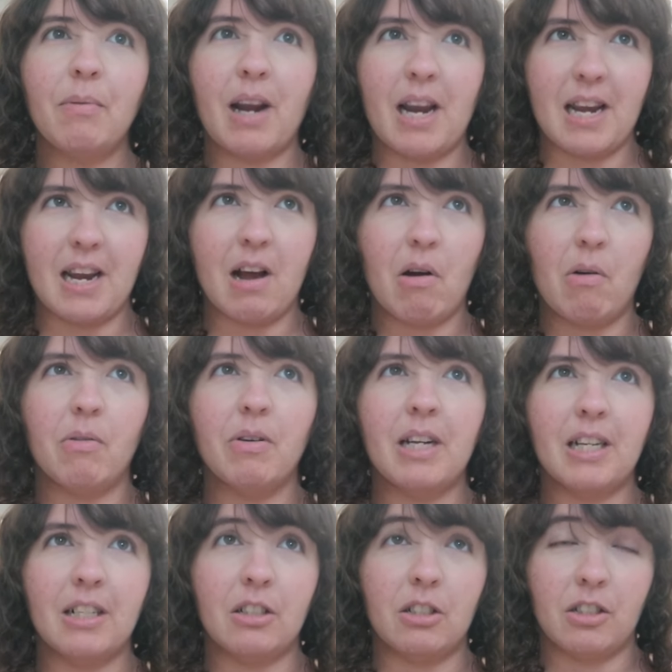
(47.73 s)
Right now
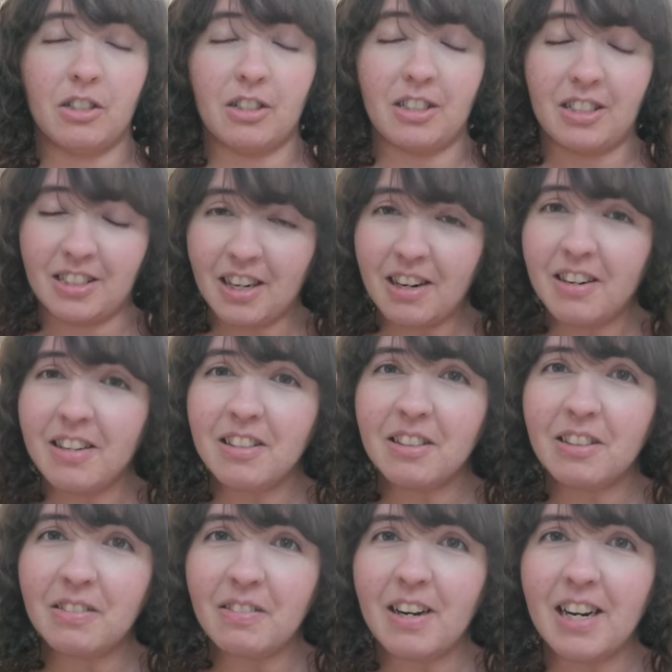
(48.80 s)
it's starting
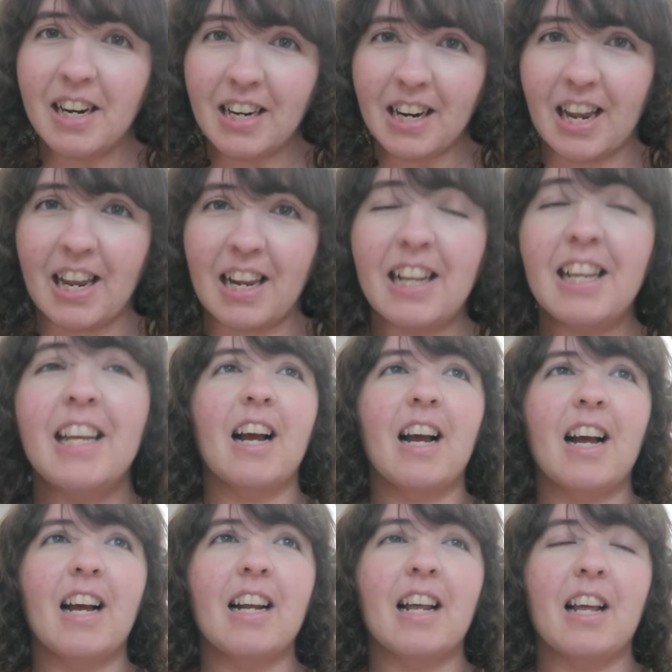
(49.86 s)
to rain again
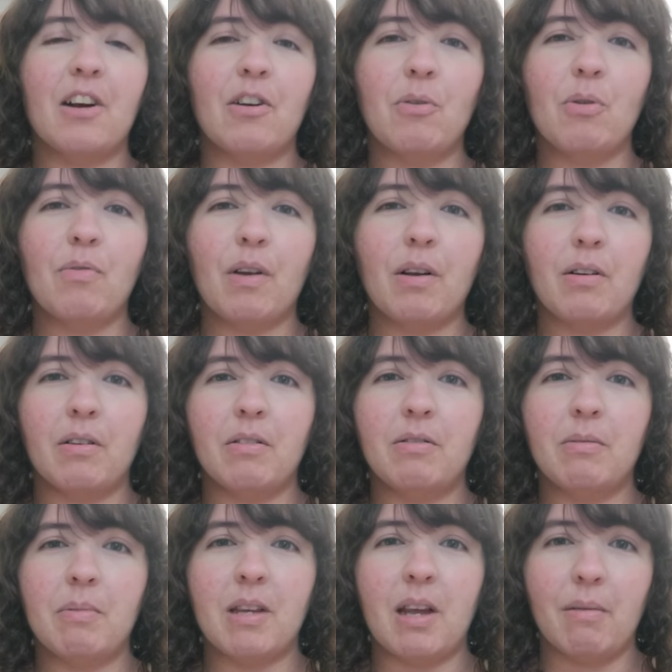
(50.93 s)
and I don't know if I'm going
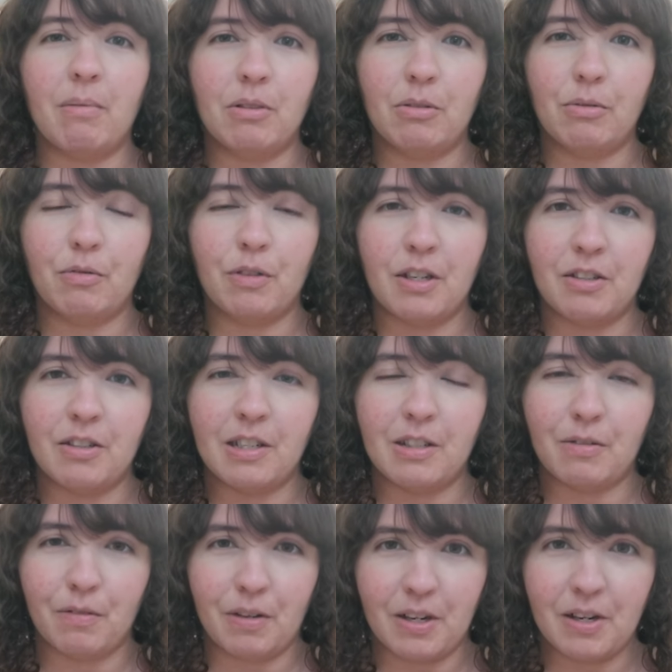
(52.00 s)
to be able to finish
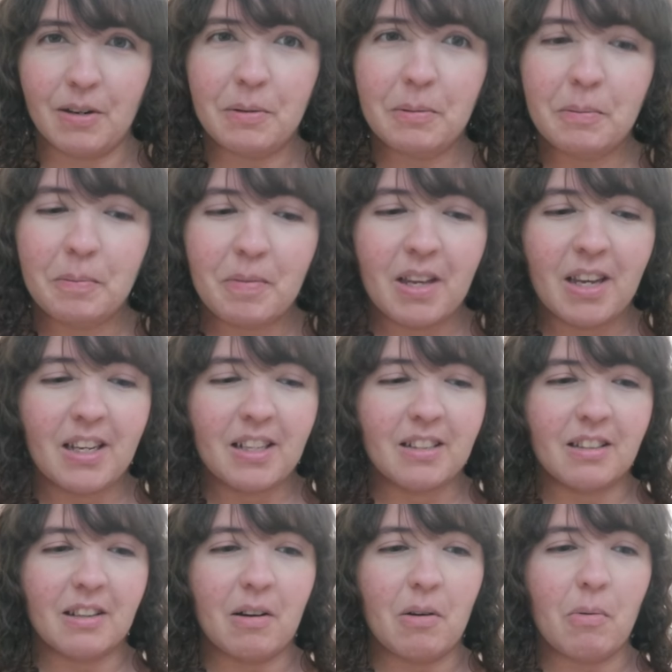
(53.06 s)
this video.
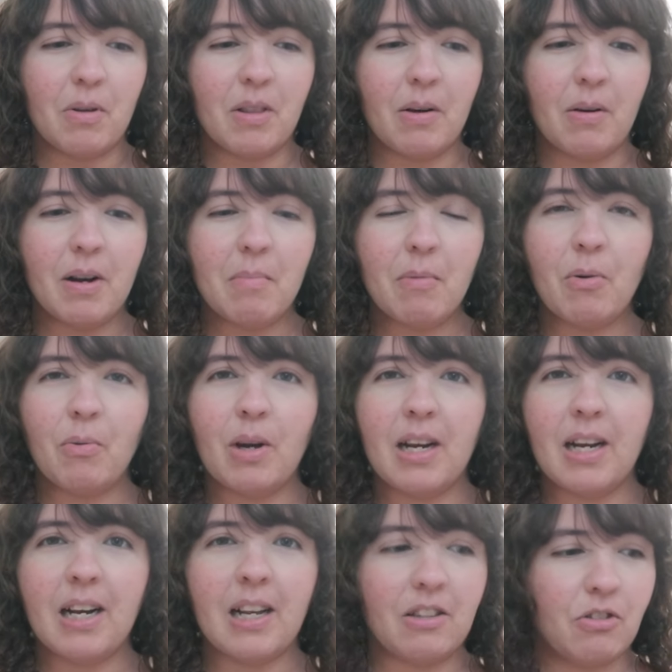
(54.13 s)
So without any more
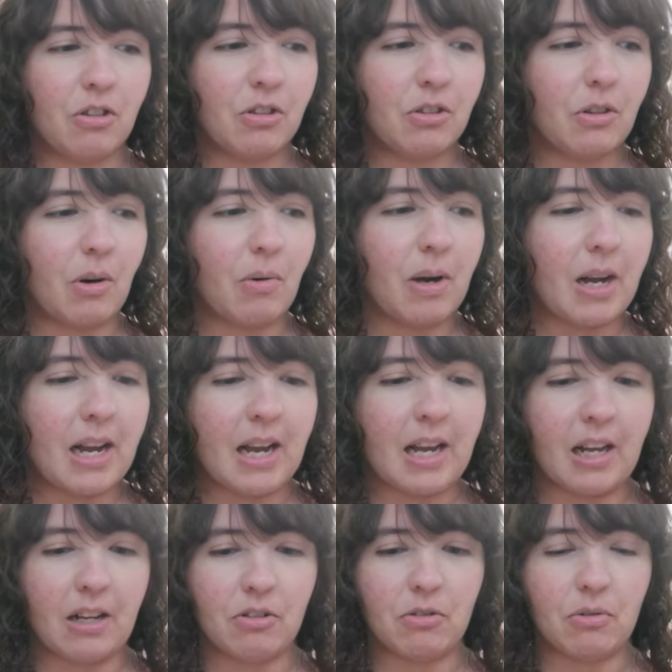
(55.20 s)
waiting, let's just go
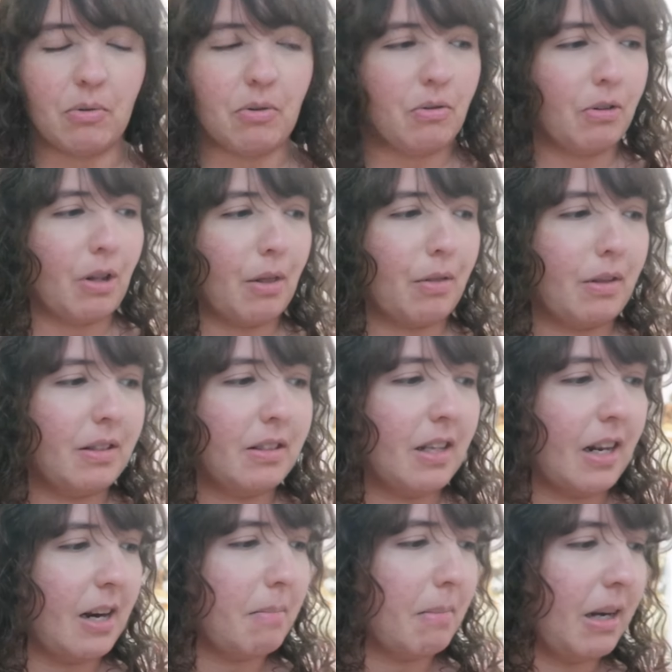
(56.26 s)
ahead and show you the things
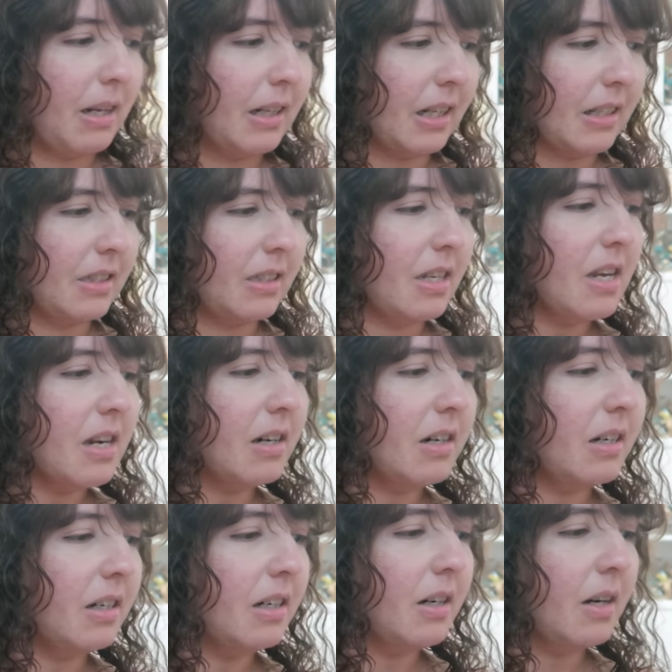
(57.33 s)
that I made last year.